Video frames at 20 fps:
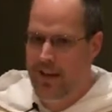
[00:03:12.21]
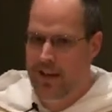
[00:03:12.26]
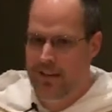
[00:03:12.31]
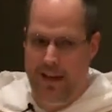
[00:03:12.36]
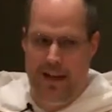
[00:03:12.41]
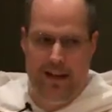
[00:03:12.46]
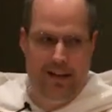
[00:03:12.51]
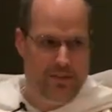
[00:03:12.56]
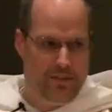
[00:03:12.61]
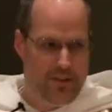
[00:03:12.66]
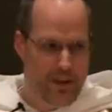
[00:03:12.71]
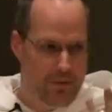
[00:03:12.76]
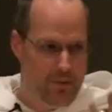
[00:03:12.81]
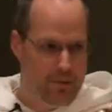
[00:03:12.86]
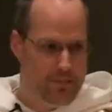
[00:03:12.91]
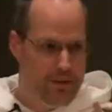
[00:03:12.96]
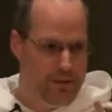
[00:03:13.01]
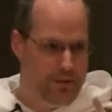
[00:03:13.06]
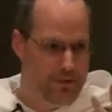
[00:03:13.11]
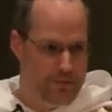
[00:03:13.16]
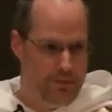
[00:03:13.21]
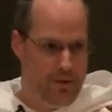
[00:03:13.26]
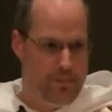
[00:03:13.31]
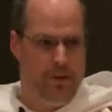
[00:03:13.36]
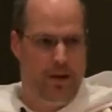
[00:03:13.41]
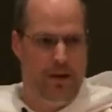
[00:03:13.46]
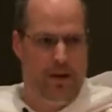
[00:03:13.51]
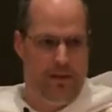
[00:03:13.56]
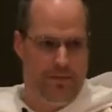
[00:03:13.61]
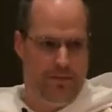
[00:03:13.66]
And that exam would be in 3
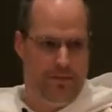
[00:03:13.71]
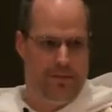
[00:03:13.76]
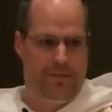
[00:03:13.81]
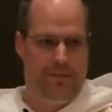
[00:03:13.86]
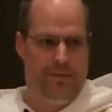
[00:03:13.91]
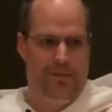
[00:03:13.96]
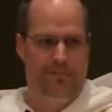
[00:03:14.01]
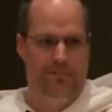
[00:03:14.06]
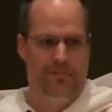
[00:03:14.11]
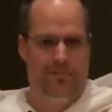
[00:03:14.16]
parts.